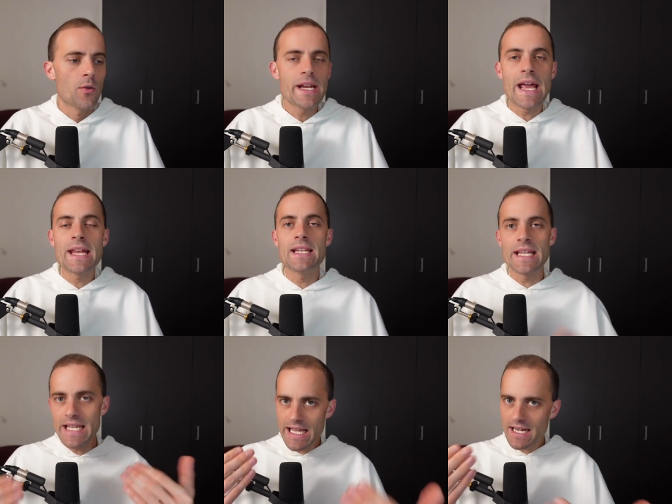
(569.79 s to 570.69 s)
all right.
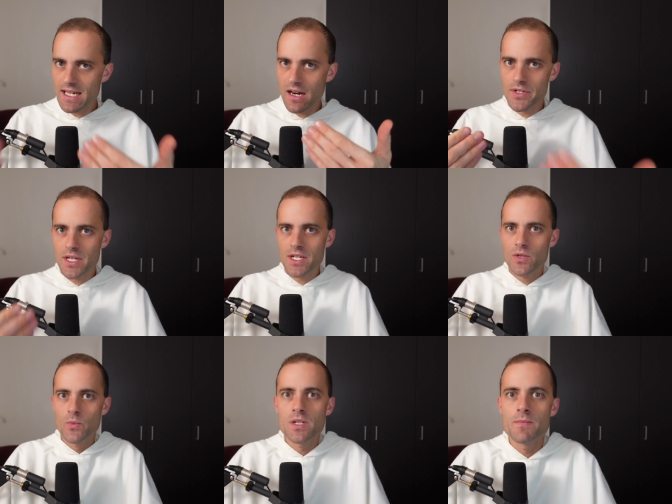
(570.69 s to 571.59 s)
And in that
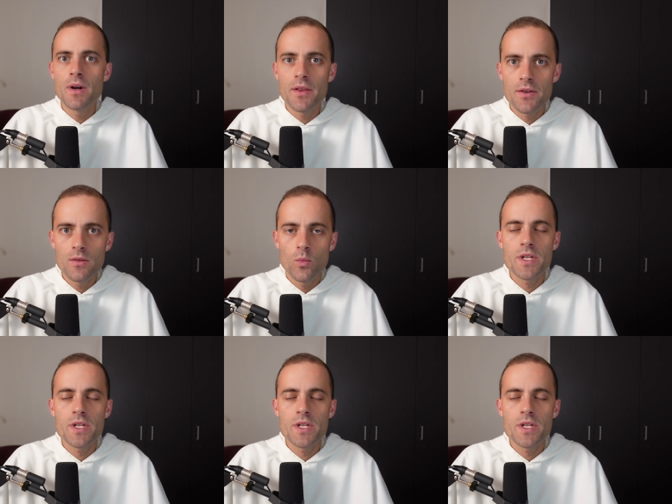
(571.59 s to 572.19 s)
conversation with his mother,